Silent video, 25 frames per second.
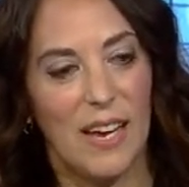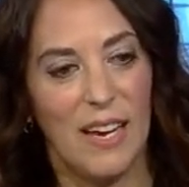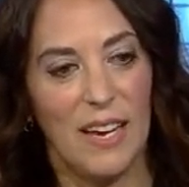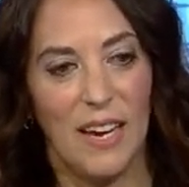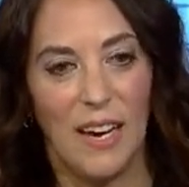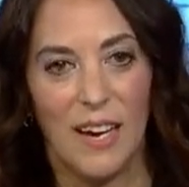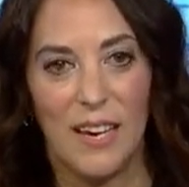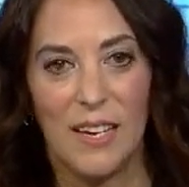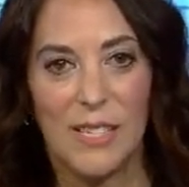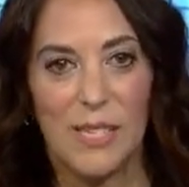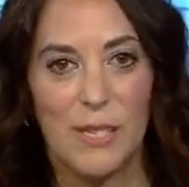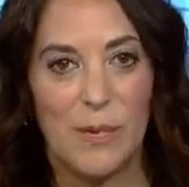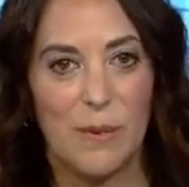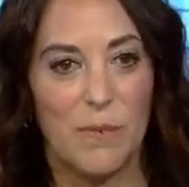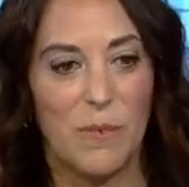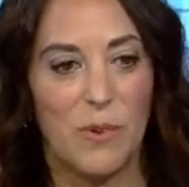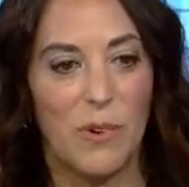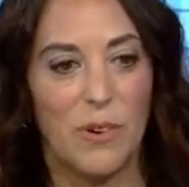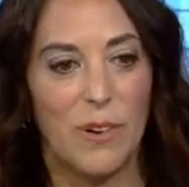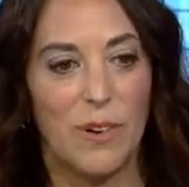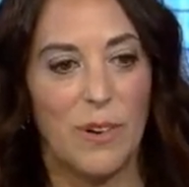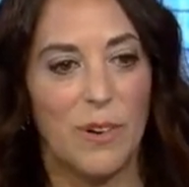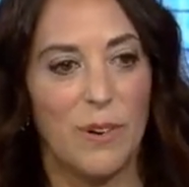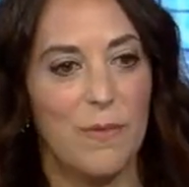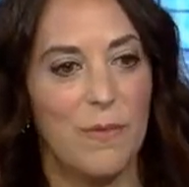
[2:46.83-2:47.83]
Yeah, it's a
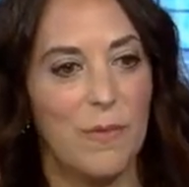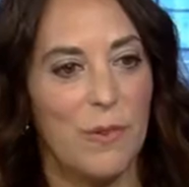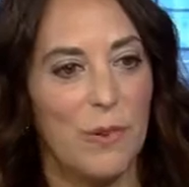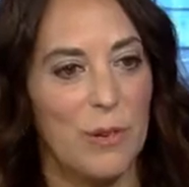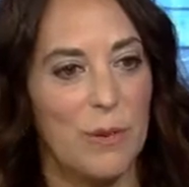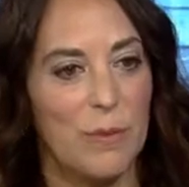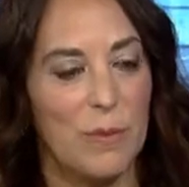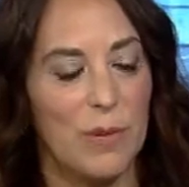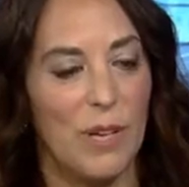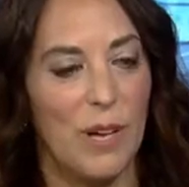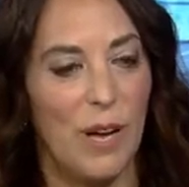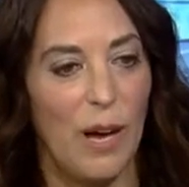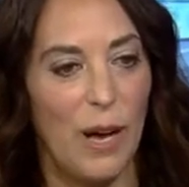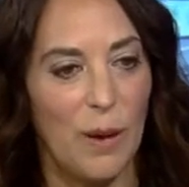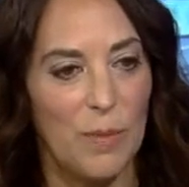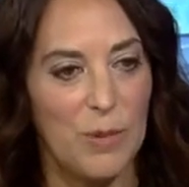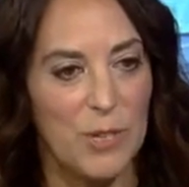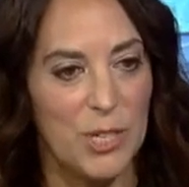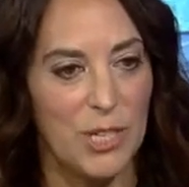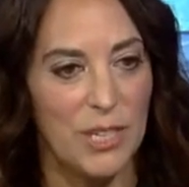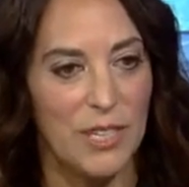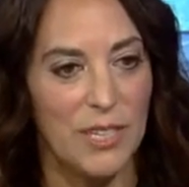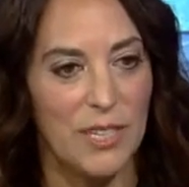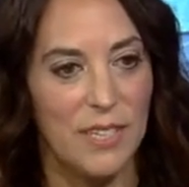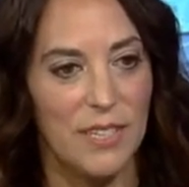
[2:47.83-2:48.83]
more affordable
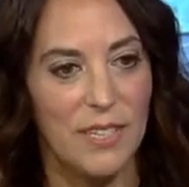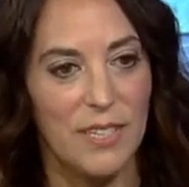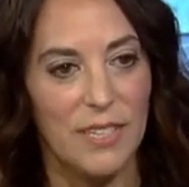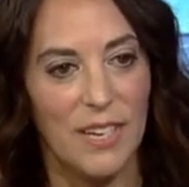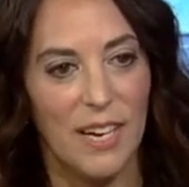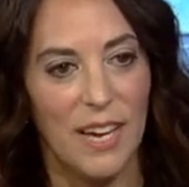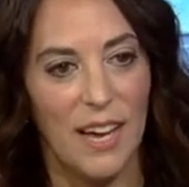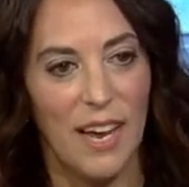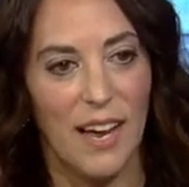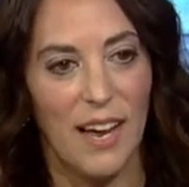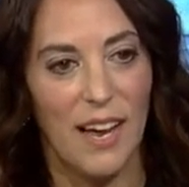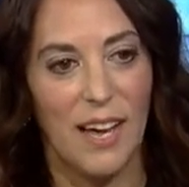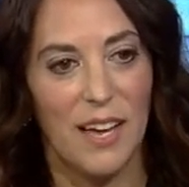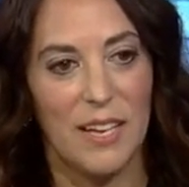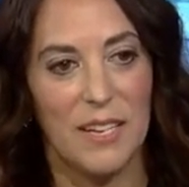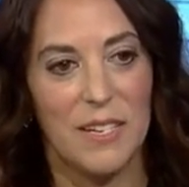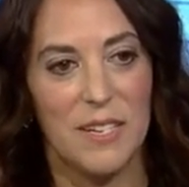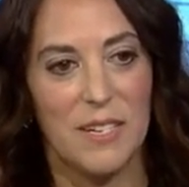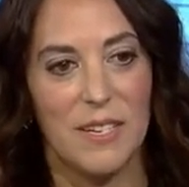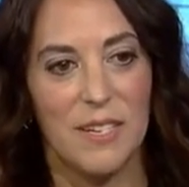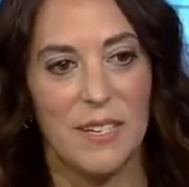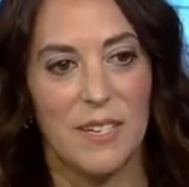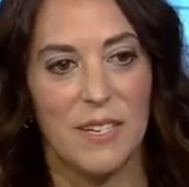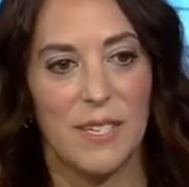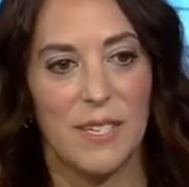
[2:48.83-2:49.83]
option and